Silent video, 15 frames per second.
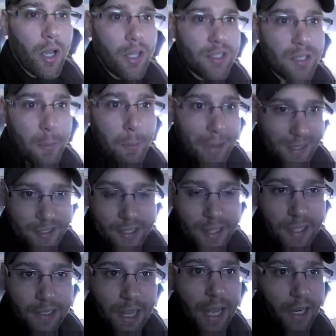a
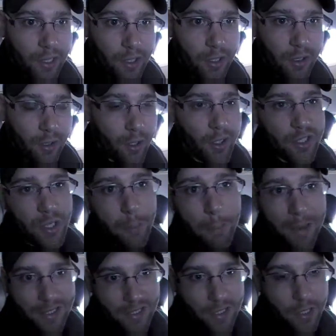domestic lager or a
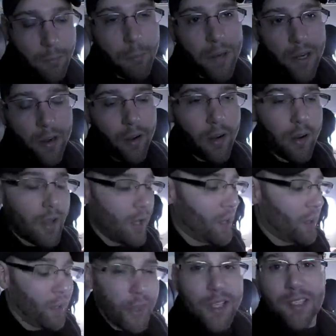domestic beer,
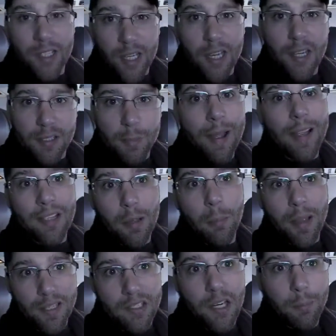this is my
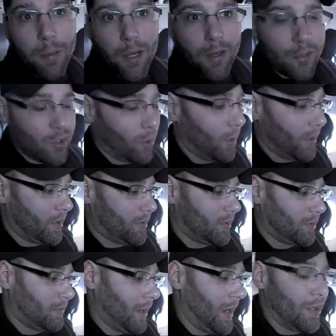domestic beer of choice.
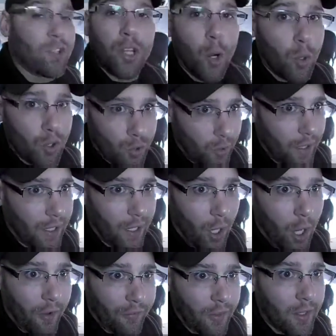I don't drink it
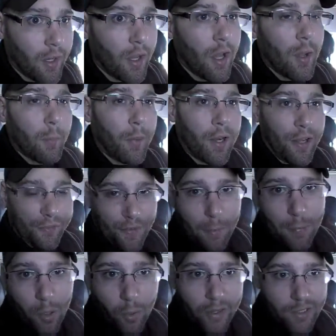often, but if
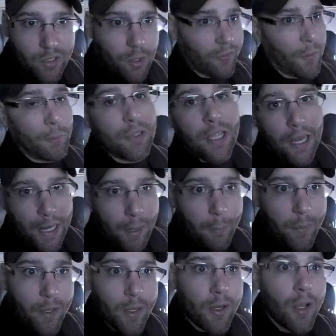I'm going to, if I'm
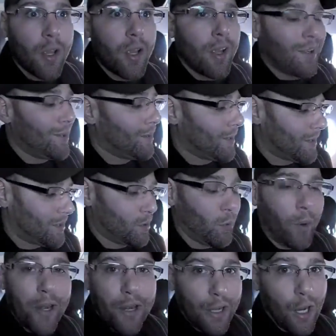camping, this is the
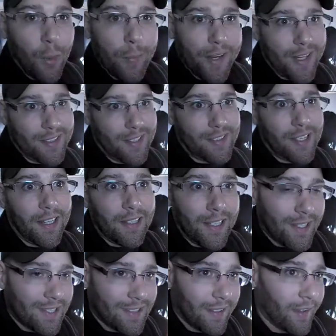way to go because it's at
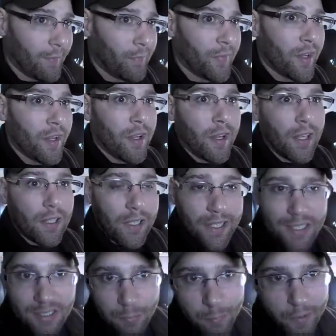least the
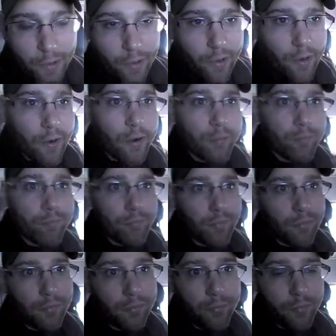least bitter,
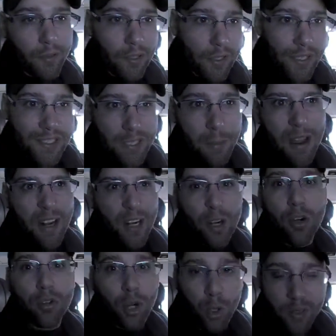least amount of
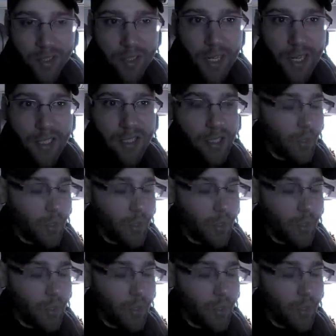gross taste